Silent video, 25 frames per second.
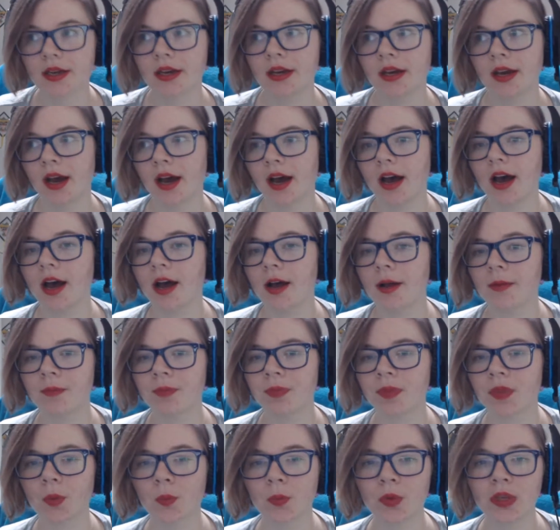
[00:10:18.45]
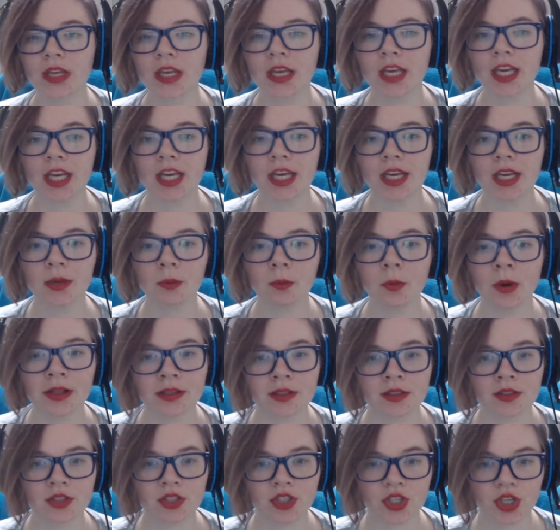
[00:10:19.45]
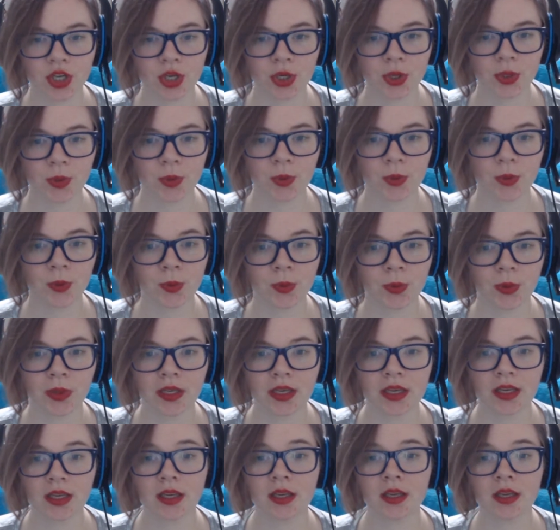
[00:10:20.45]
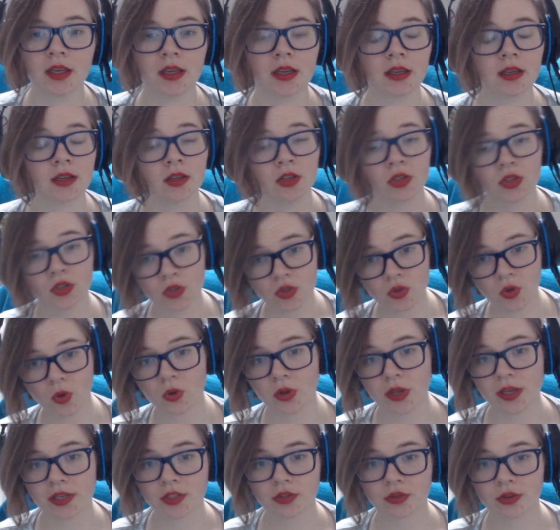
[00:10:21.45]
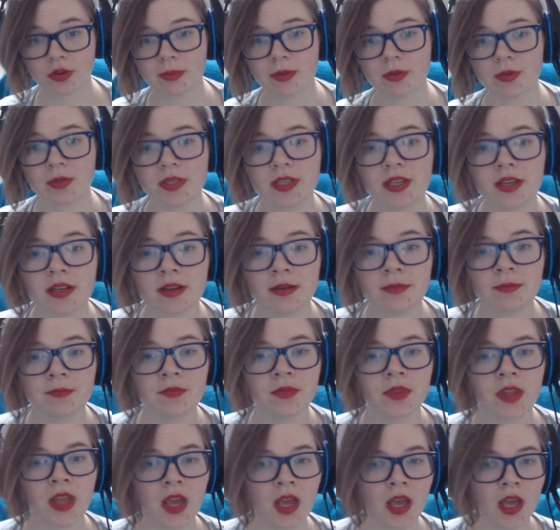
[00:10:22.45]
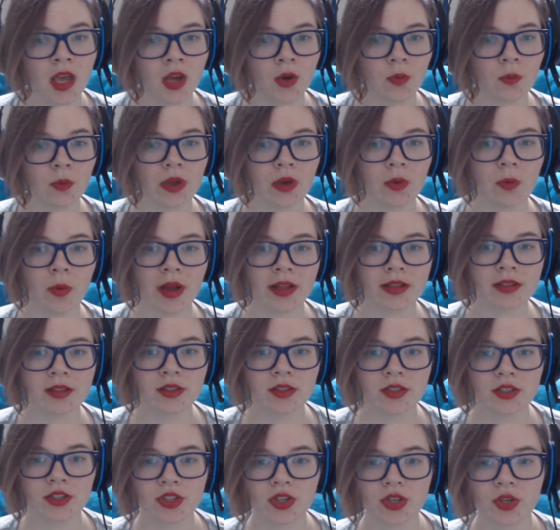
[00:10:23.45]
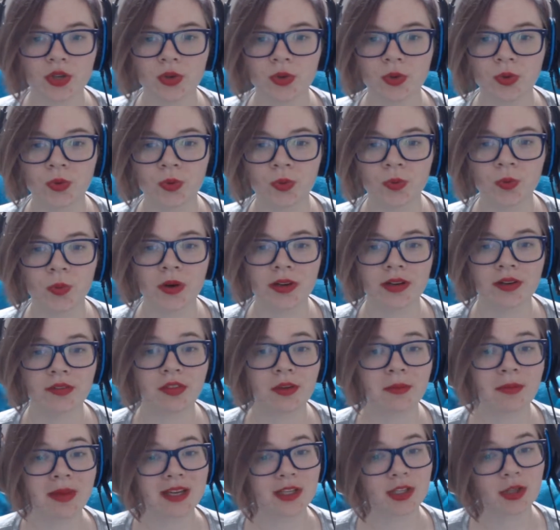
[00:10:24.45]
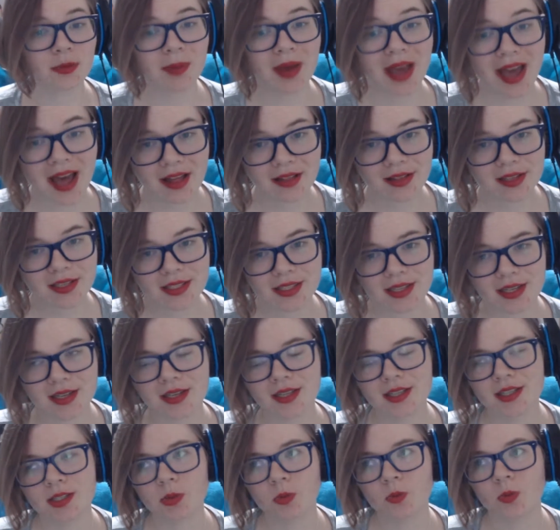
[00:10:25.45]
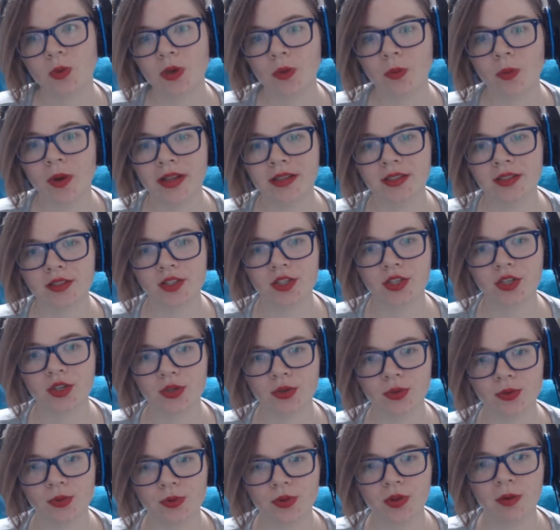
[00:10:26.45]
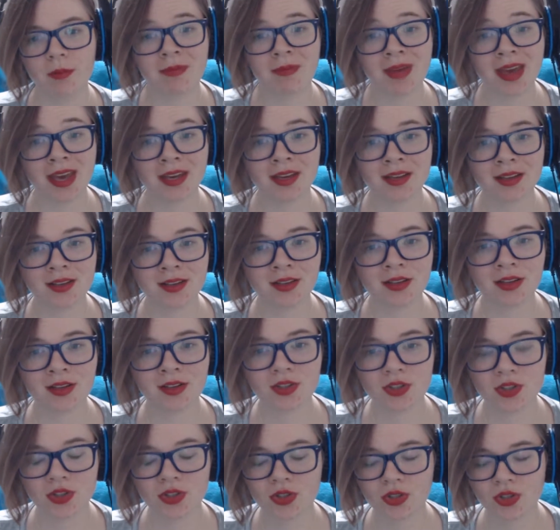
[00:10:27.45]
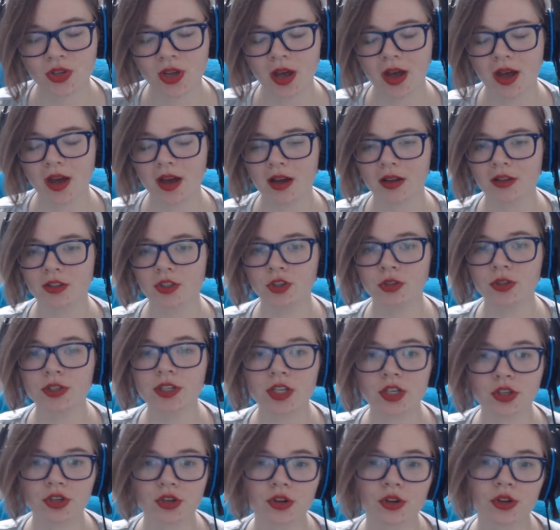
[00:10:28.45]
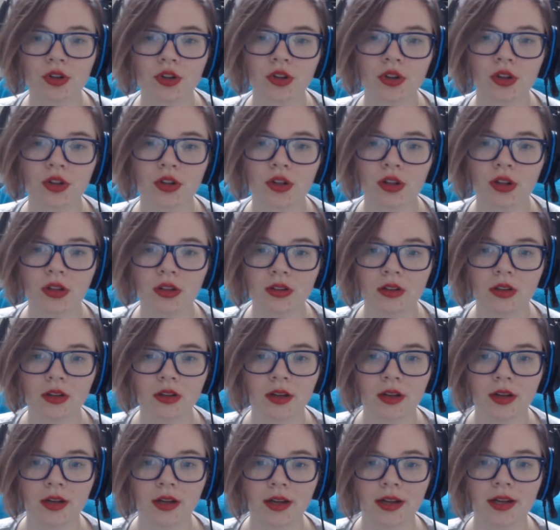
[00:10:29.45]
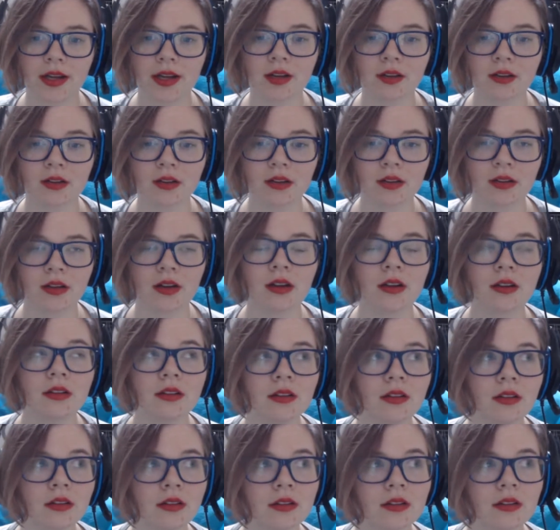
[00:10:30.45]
Um, we went to the Seoul History Museum. We went to one of the major palaces. We went to the main uh, traditional uh, Hang Hangguk?